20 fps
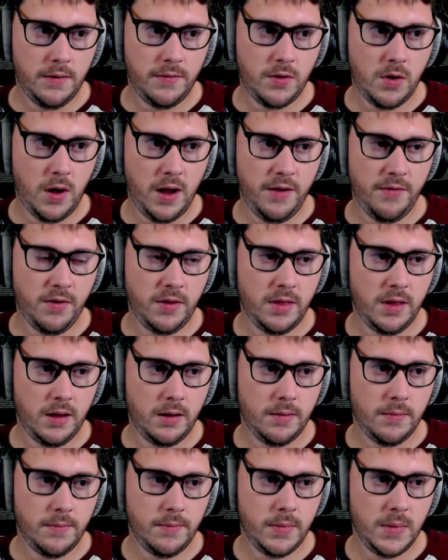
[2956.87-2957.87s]
Got
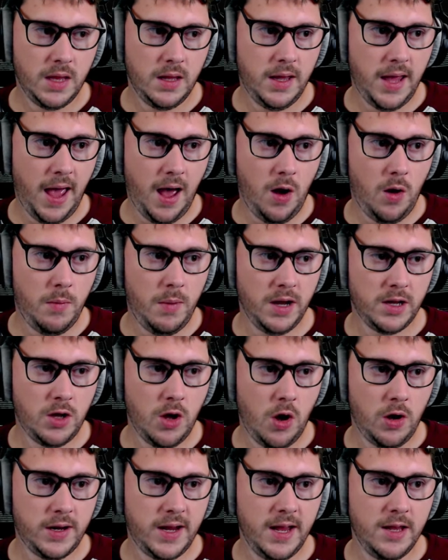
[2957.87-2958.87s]
everything. Yeah, oh my
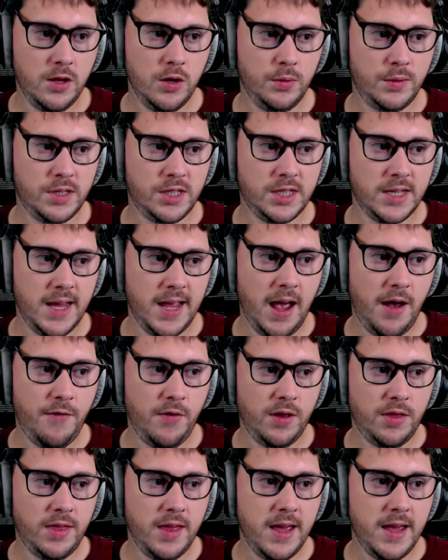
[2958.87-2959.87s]
god. Can you see
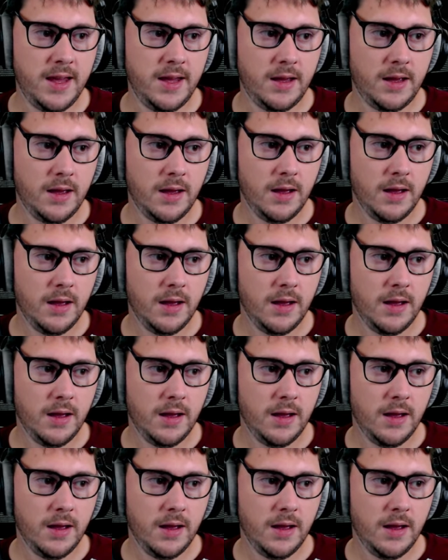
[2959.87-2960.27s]
everything?